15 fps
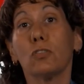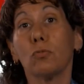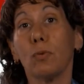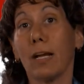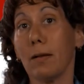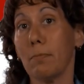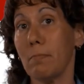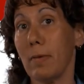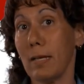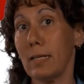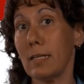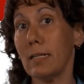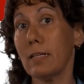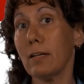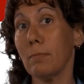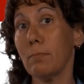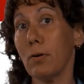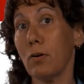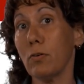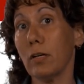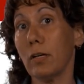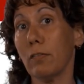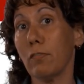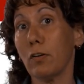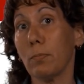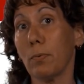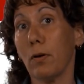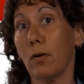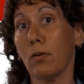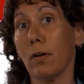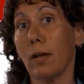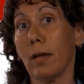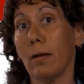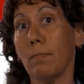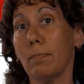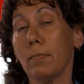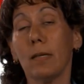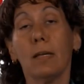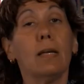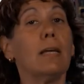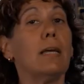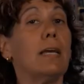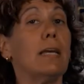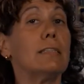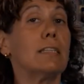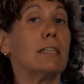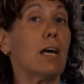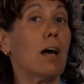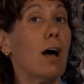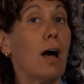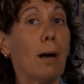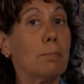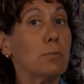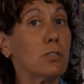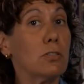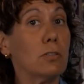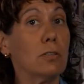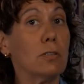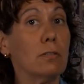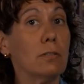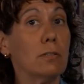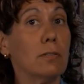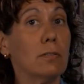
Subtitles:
or recommended component of your program? Is it optional?